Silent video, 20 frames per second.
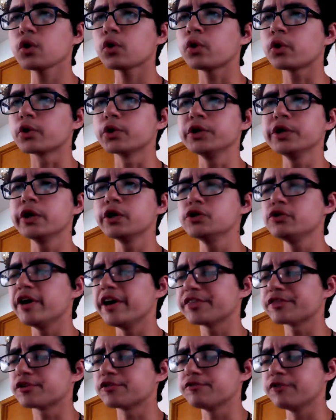or you
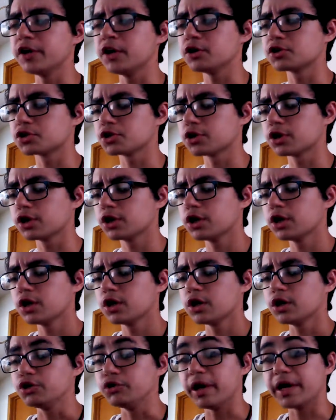hit their finisher,
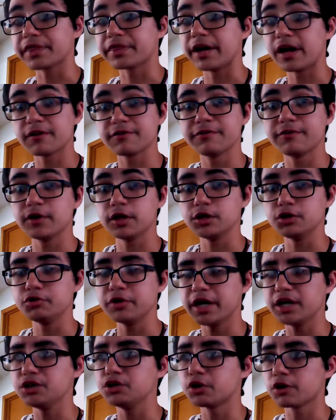you
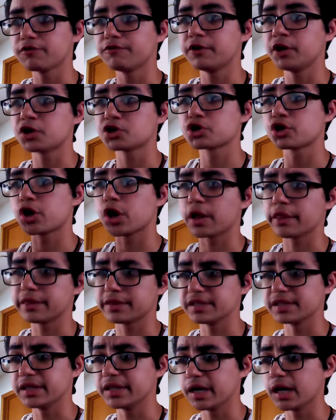hit your finisher
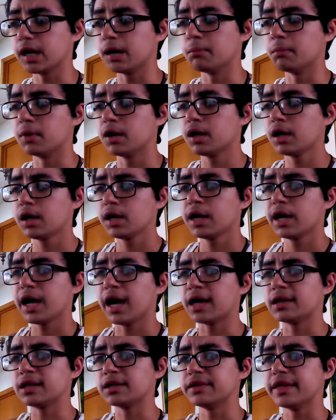onto them,
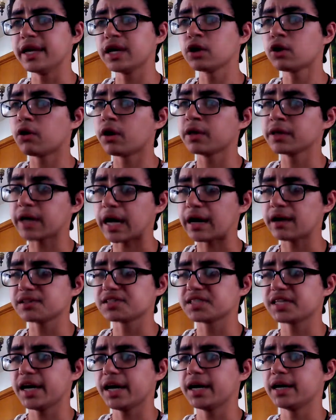and then they go on the
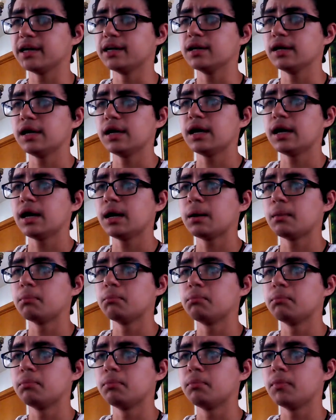outside,
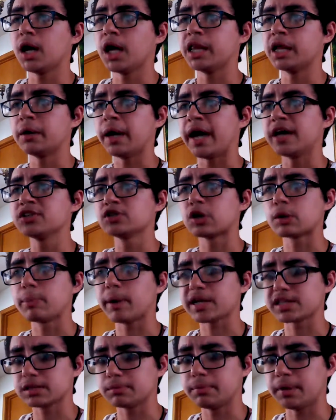and then as you're
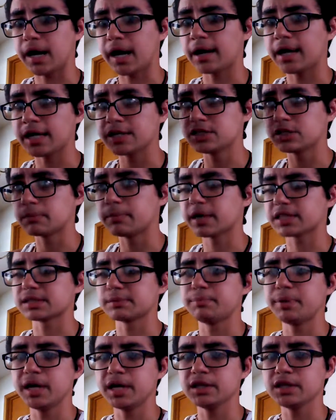about to
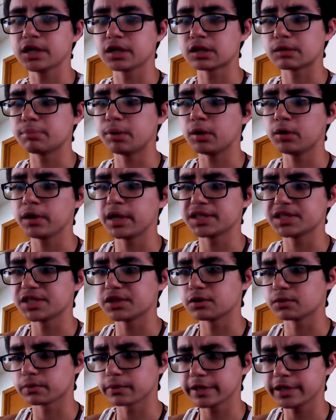pin the other opponent that's
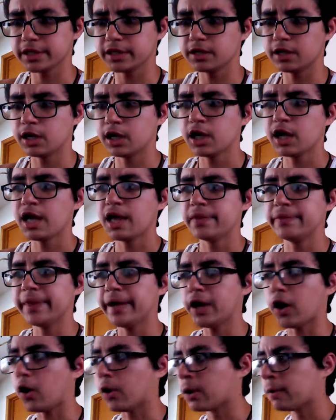in the ring,
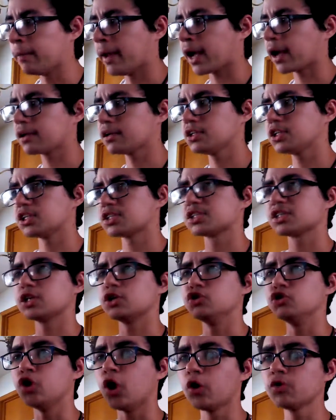they automatically
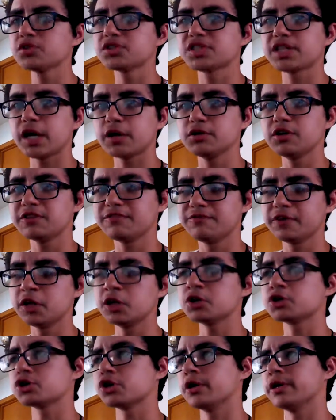just no-sell your
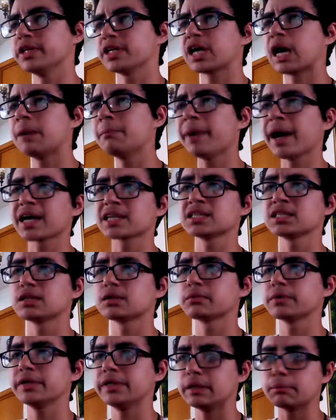finisher, and they come back into
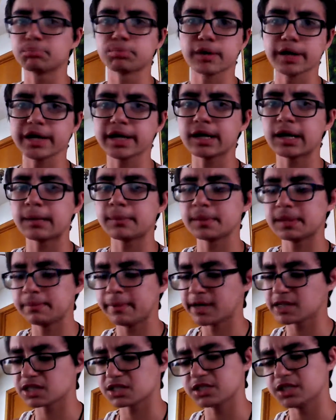the ring, they break it up, and the
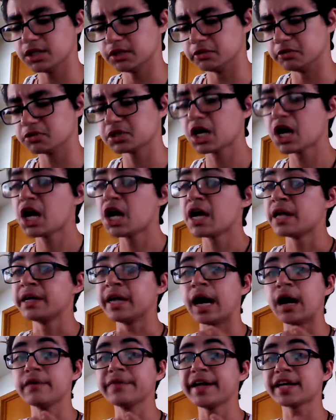match continues.
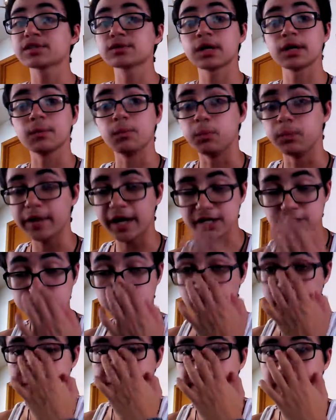Now, that's
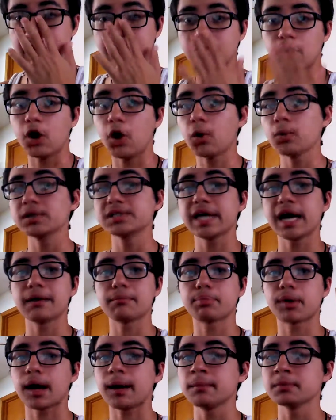one thing I've always
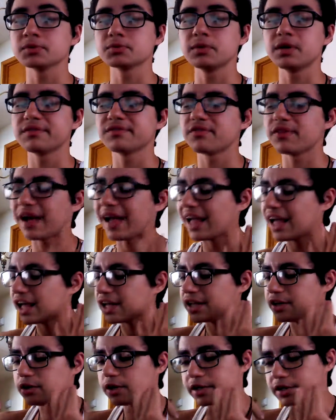had problems with.
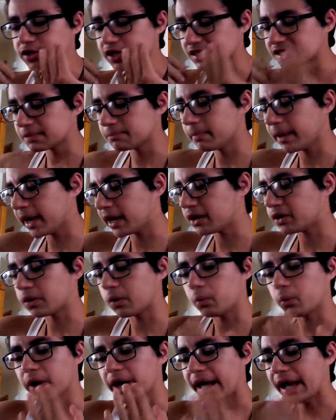It doesn't matter.
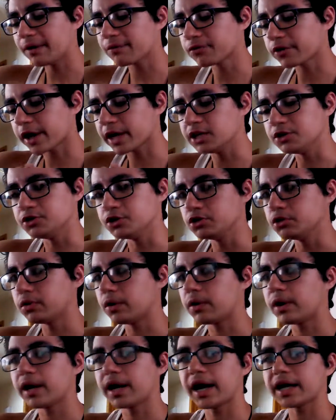Whatever I
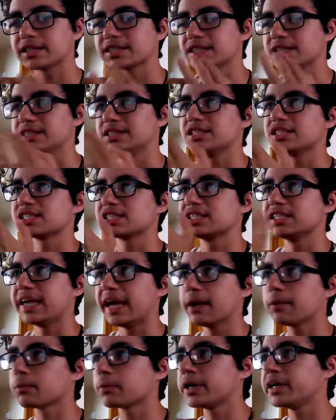do to just
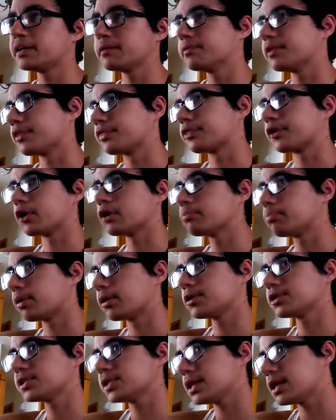get rid of the third
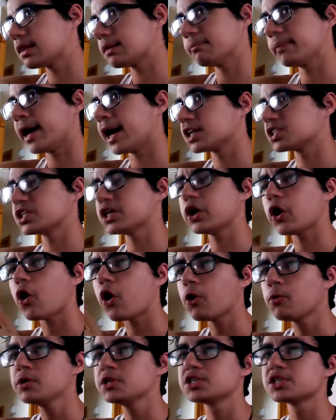person in the match, they
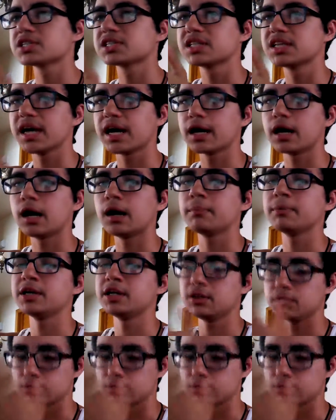always just get up, and